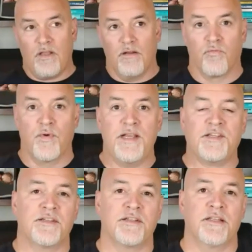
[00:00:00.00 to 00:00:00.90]

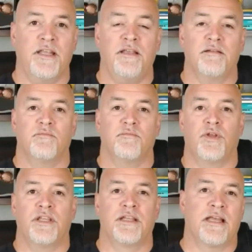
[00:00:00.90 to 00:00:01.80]
recently,
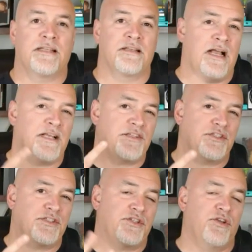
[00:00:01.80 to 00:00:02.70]
within like the
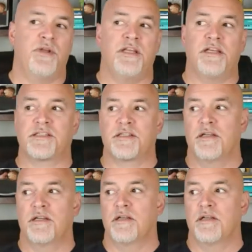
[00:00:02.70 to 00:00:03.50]
last 2 weeks,